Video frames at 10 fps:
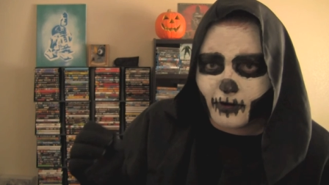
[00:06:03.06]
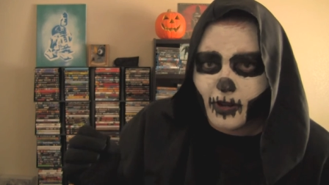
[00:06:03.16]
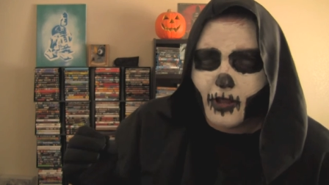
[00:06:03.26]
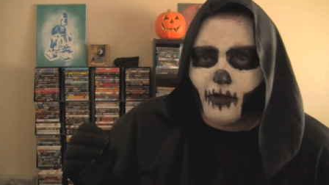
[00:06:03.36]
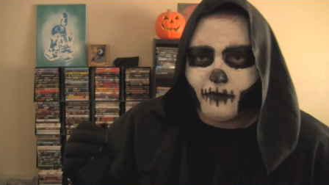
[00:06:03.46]
her
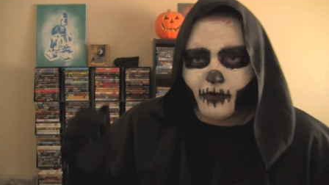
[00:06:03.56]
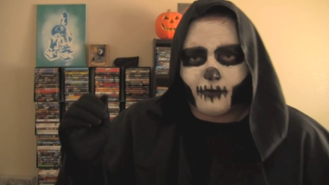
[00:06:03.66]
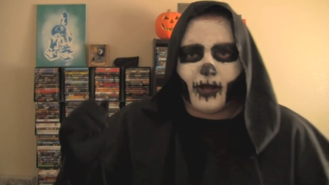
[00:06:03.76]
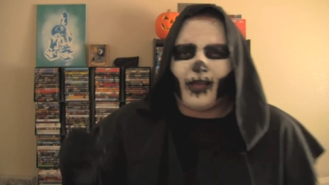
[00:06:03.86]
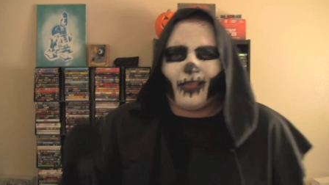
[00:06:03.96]

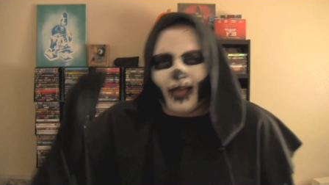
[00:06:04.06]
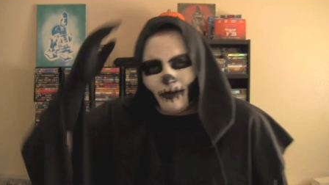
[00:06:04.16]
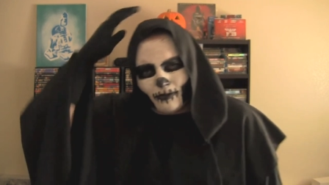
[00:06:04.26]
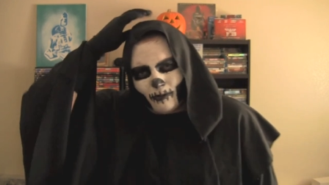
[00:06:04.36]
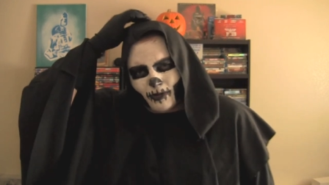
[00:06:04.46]
from I, I
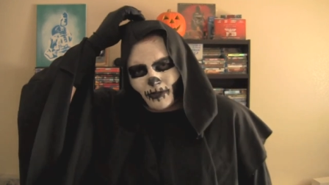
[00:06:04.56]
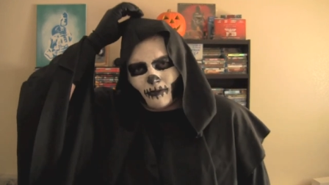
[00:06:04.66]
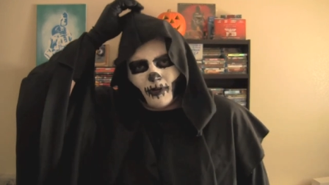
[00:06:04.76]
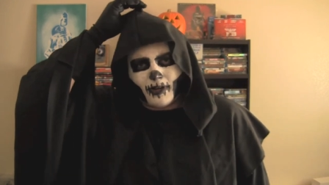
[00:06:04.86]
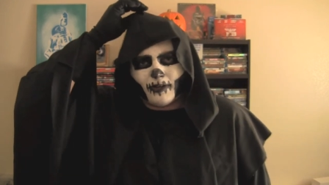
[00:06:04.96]
don't know which
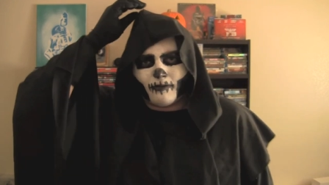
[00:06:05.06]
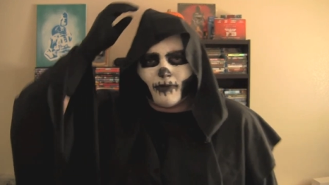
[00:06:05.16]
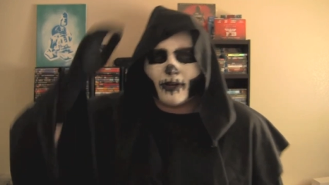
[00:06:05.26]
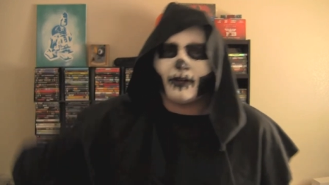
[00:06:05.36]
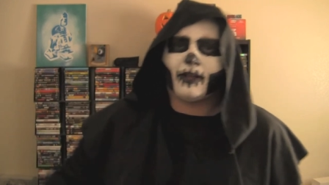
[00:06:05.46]
one I didn't
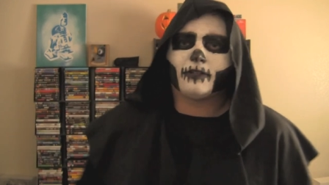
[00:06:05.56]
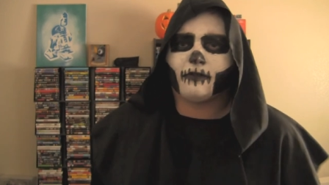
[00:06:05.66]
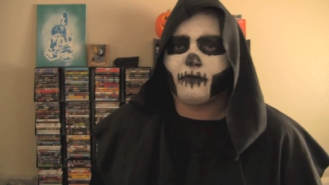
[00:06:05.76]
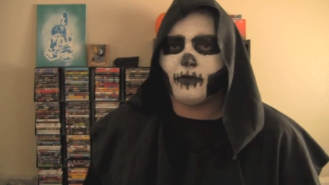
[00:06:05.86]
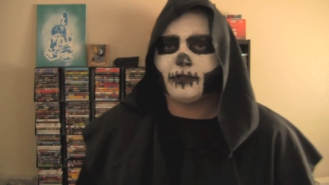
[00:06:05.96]
recognize
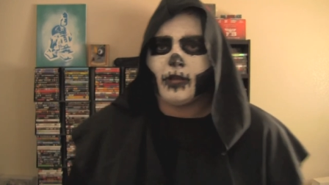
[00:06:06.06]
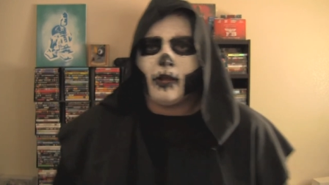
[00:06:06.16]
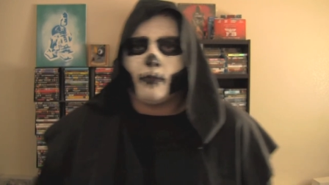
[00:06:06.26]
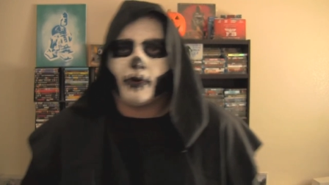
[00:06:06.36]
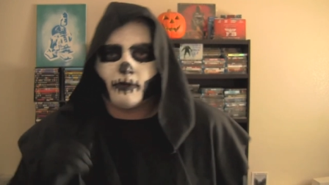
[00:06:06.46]
her voice
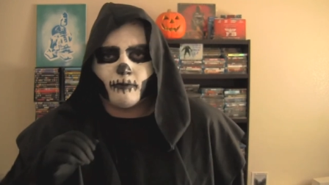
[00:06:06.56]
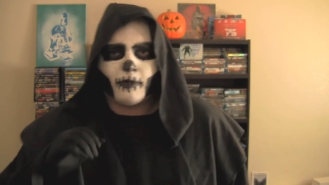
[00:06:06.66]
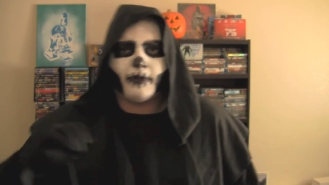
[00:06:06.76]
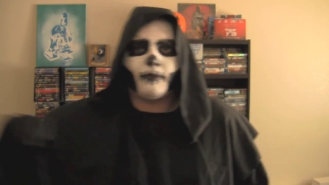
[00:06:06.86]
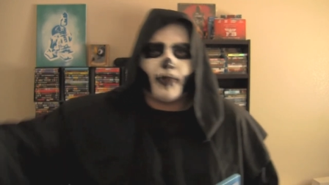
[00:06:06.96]
but
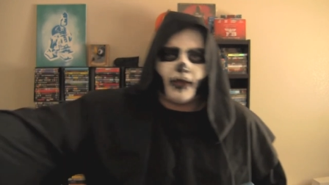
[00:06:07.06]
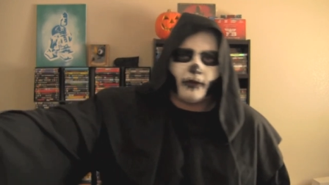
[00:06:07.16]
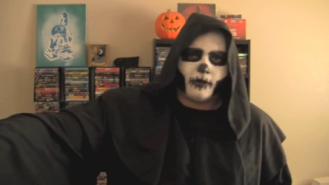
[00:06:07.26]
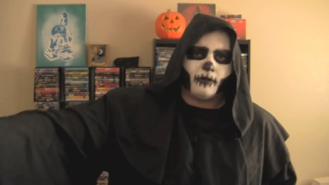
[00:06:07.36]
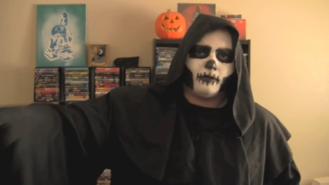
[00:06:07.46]
one of the main
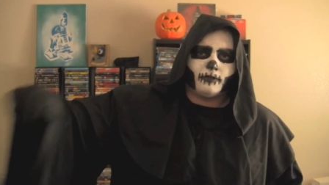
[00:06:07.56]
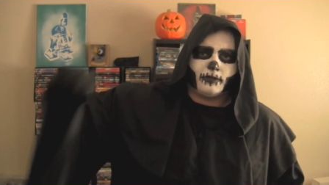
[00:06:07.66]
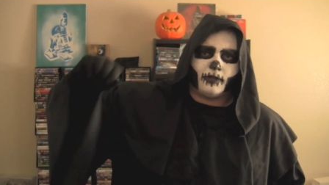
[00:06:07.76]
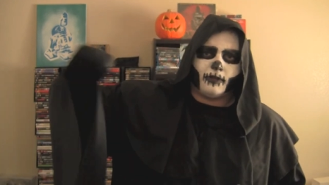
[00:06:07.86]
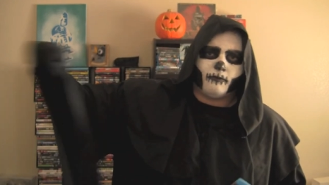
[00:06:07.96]

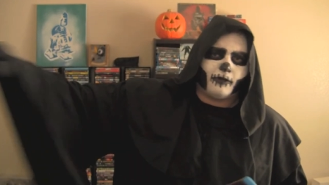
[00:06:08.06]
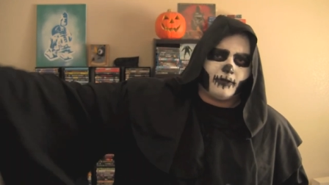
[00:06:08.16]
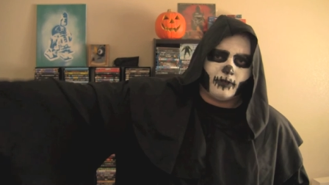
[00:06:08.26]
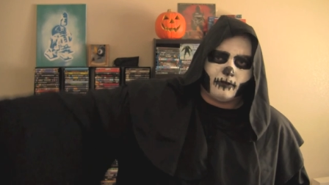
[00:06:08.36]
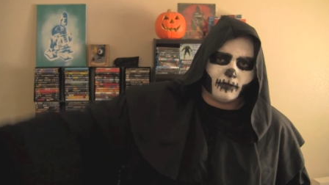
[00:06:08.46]
girls and one
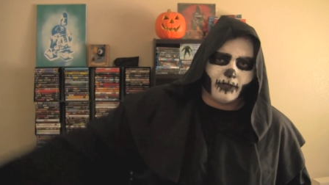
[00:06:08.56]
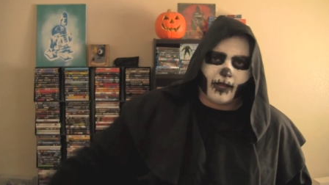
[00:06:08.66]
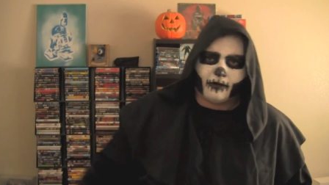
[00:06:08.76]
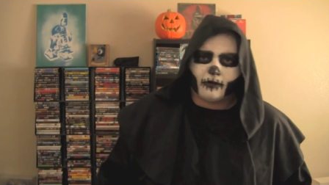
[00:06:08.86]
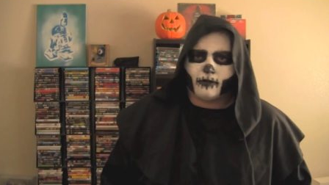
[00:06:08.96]
of the little
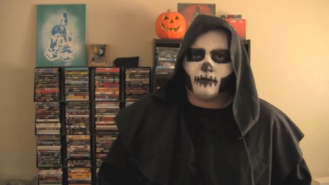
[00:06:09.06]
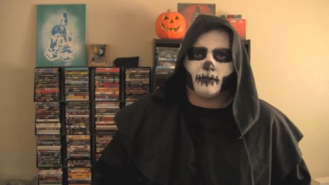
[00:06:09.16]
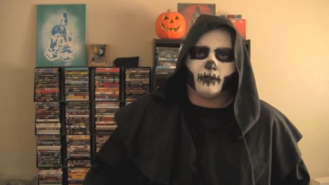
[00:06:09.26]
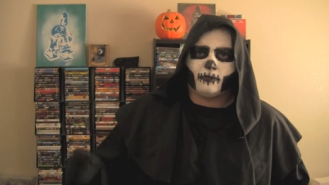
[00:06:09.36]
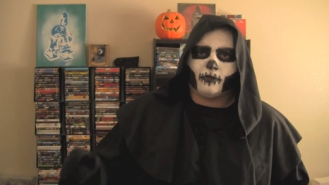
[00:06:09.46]
side
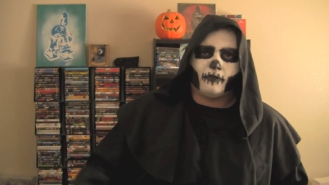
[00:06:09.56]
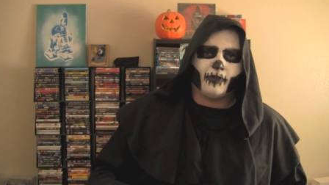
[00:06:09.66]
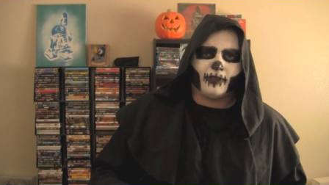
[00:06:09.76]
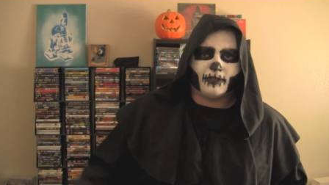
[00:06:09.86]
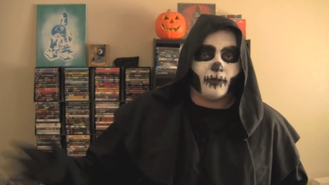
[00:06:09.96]
girls in the
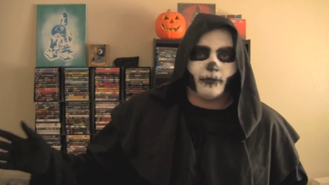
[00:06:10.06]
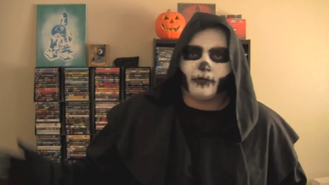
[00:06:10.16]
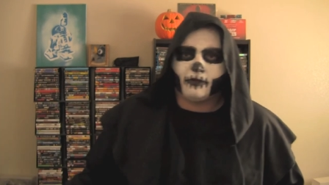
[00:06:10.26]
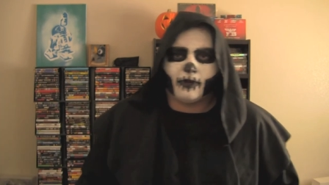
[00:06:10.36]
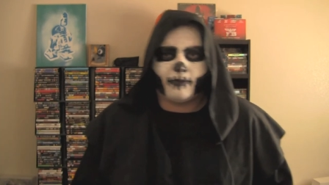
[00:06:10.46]
movie and then some
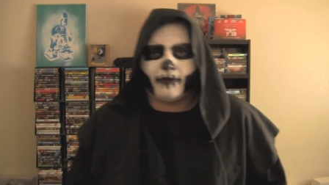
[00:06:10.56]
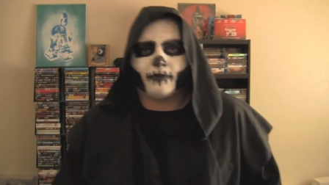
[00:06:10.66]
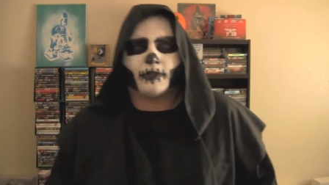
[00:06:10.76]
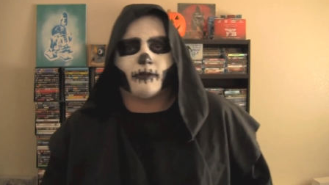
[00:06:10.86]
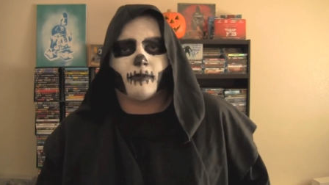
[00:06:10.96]
dude I'm not
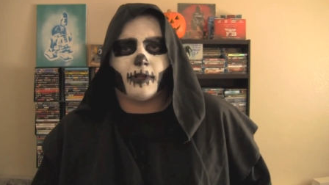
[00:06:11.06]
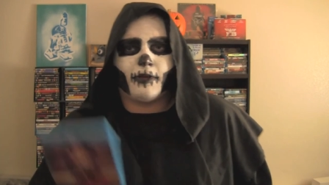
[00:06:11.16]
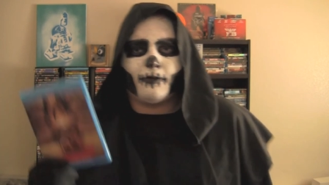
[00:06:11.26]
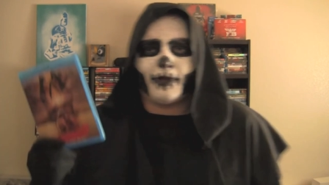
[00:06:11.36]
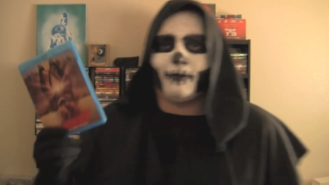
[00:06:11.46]
even sure really
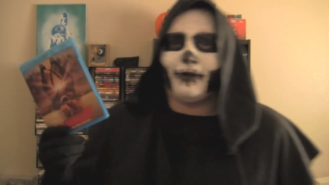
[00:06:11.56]
who he